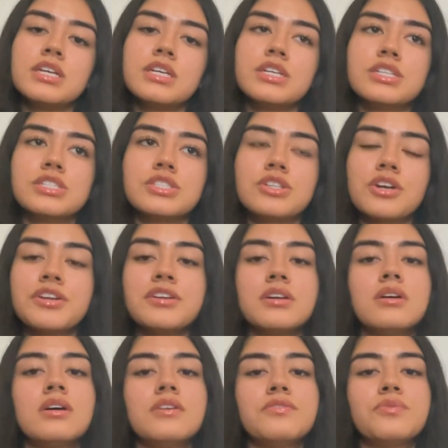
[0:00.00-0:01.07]
Starting
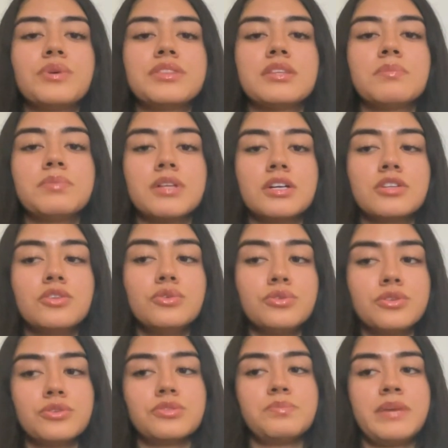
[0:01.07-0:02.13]
off with the blood
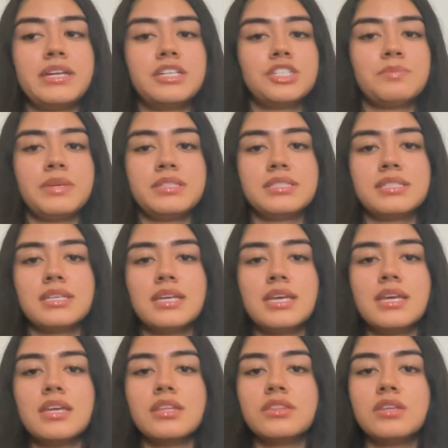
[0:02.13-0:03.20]
glucose management.
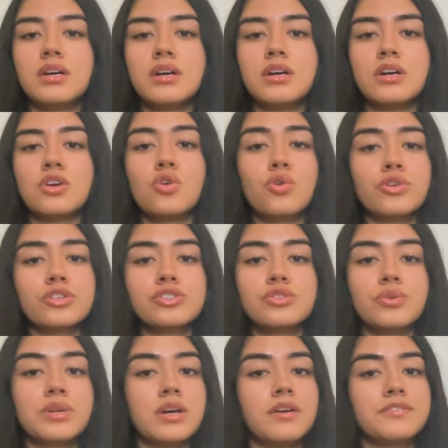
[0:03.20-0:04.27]
The
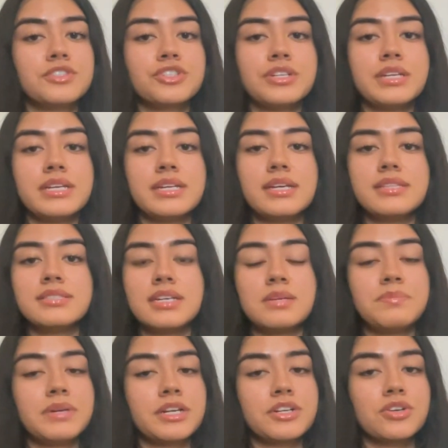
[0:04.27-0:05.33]
cornerstone of treating a
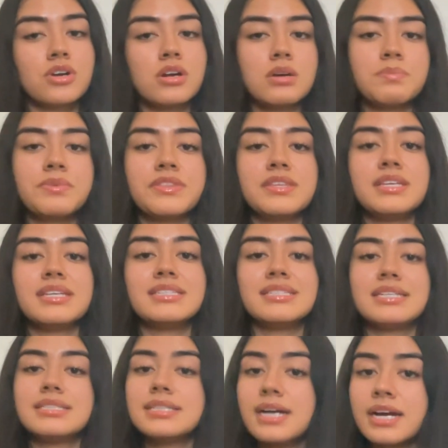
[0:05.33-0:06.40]
diabetic neuropathy is a
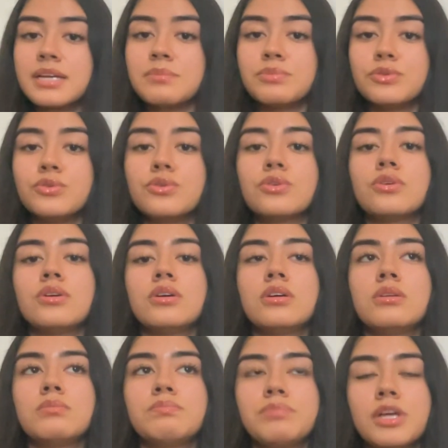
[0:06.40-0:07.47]
tight
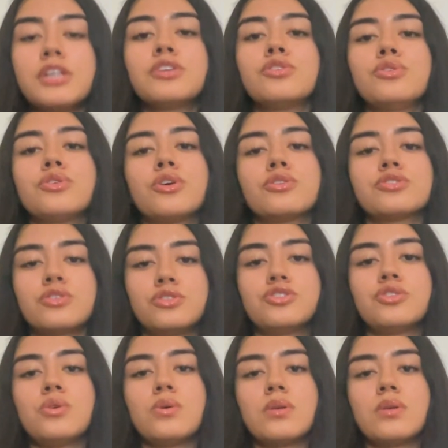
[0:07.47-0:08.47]
blood glucose control.